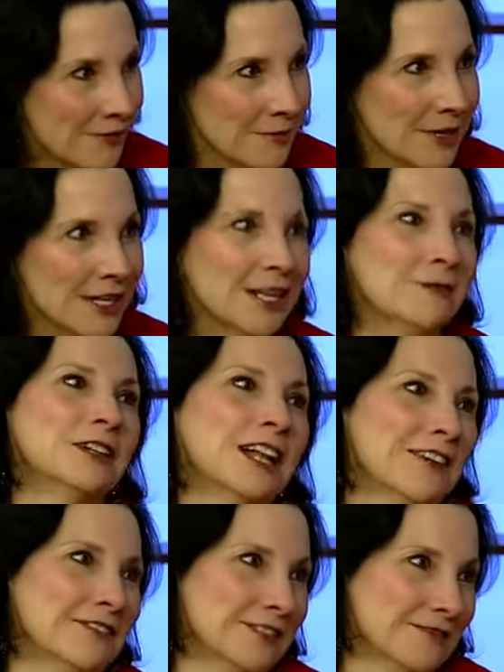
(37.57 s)
Everybody will
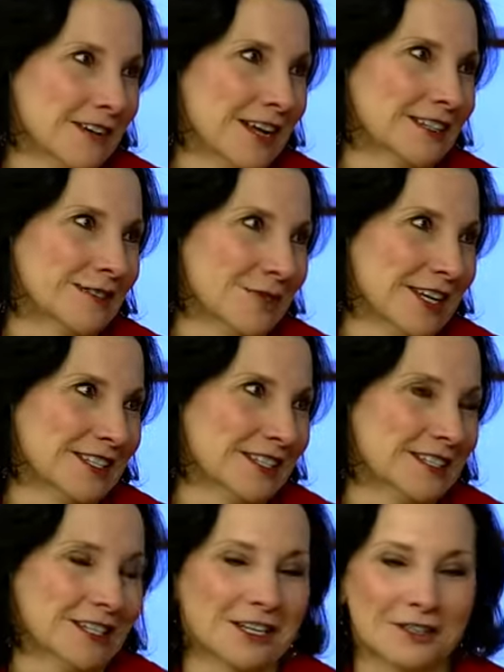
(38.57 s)
have an effect,
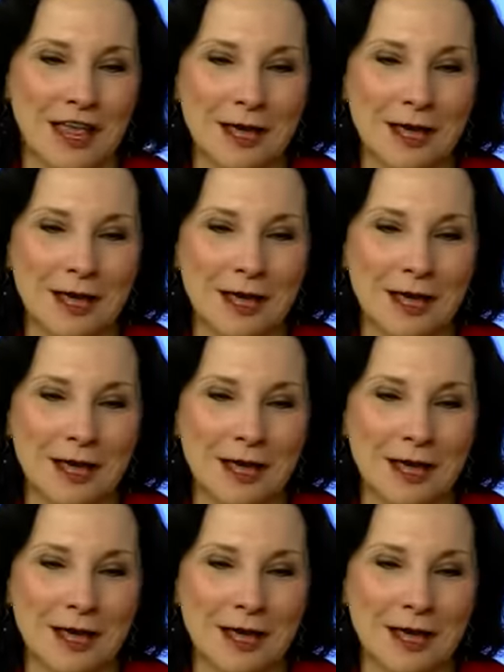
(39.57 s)
basically.